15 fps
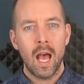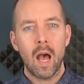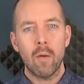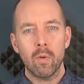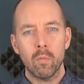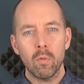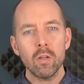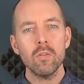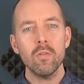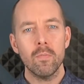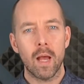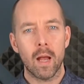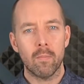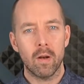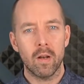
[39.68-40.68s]
And we must
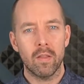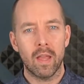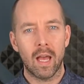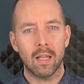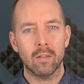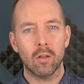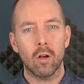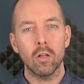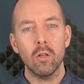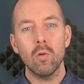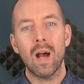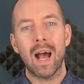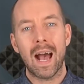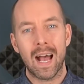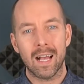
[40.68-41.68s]
remember that although
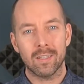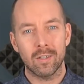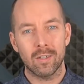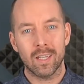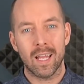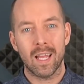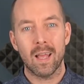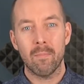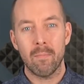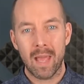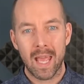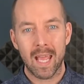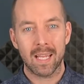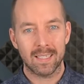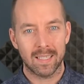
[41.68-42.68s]
a hazard
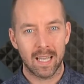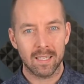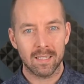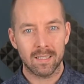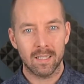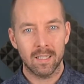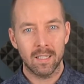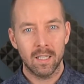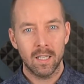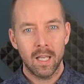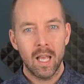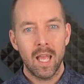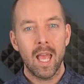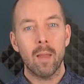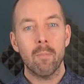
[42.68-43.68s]
may exist,
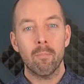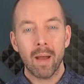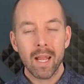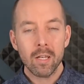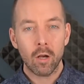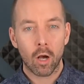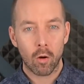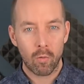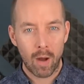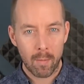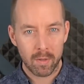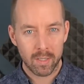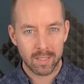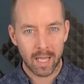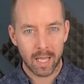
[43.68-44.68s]
it might not
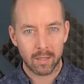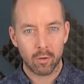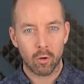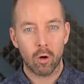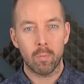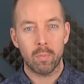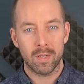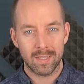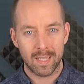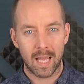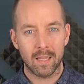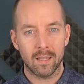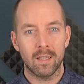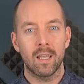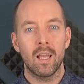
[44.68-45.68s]
represent or
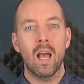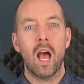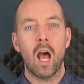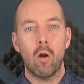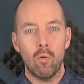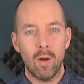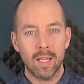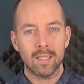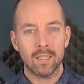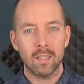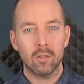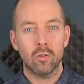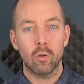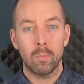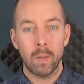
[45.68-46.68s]
present a
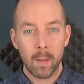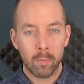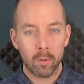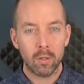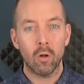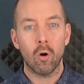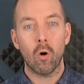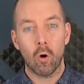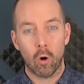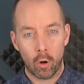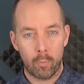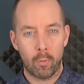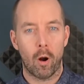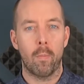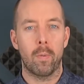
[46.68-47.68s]
risk to people or
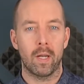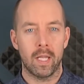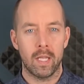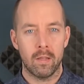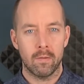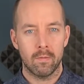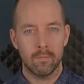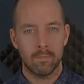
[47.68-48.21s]
property.